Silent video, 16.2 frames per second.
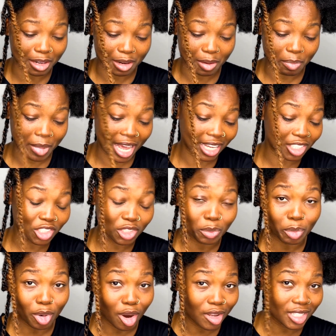in the packaging
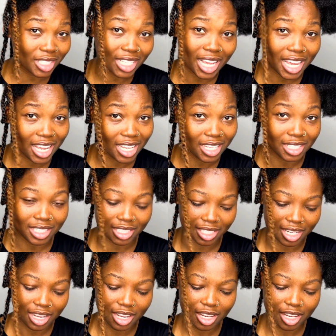process.